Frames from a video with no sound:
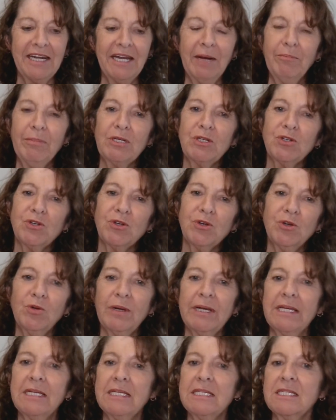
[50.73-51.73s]
Number
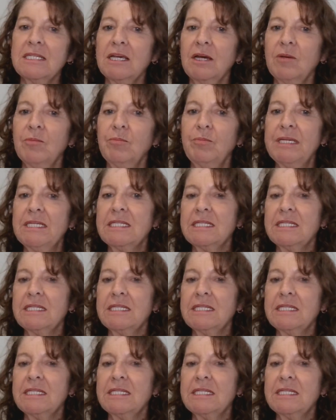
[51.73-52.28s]
two is be